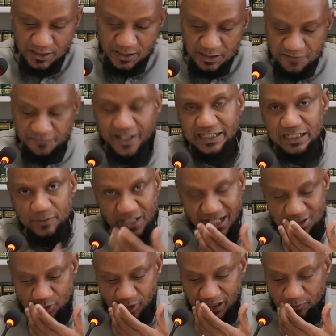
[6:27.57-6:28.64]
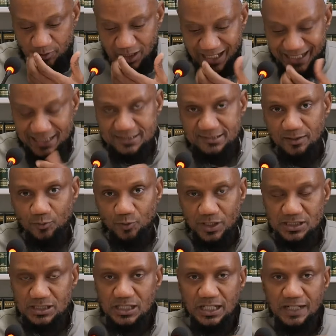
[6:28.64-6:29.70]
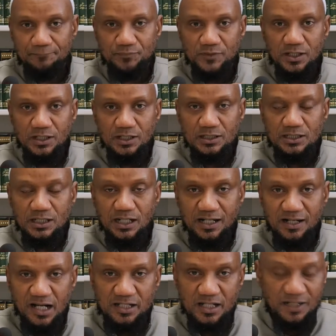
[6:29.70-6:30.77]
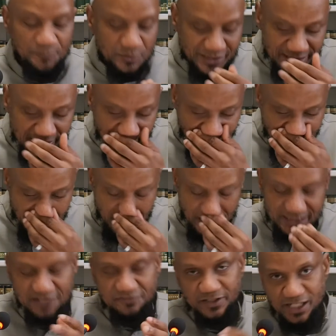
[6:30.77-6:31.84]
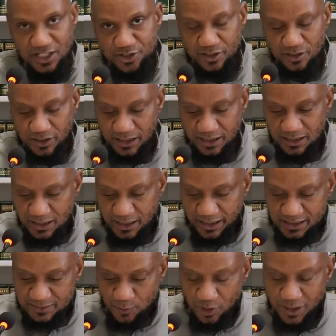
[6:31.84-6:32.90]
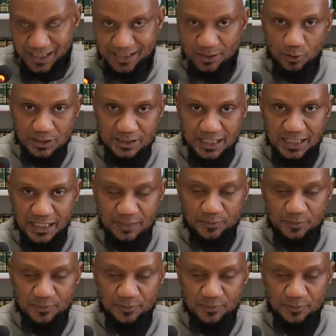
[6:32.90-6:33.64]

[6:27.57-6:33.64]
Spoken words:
You find Ibn Hajar rahimahullah kind of somewhat and I put another definition in his book An-Nuqat ala